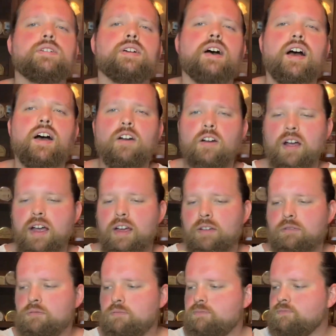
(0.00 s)
All right.
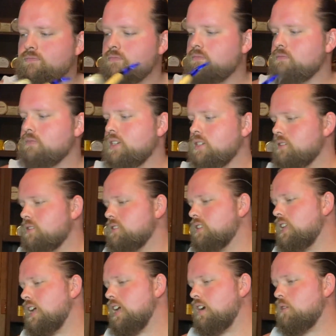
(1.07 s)

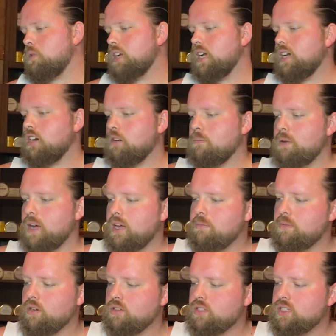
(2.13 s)
Now we got our
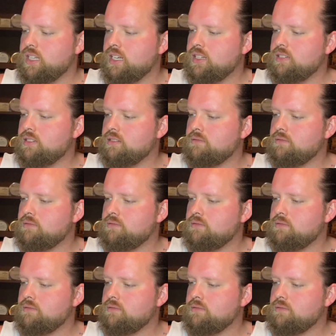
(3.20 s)
pipe all set.